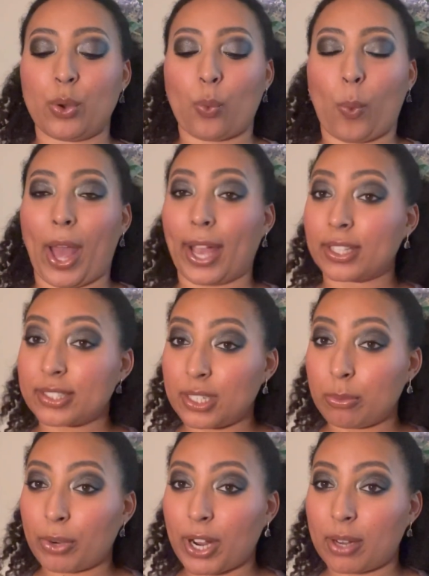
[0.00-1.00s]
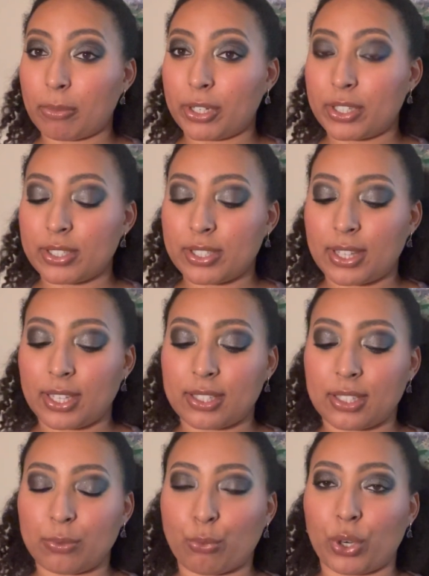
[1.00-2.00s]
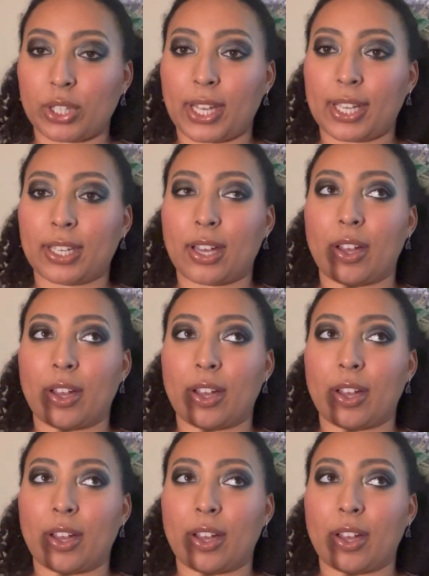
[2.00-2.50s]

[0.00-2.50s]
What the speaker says: waxy primers. This is more like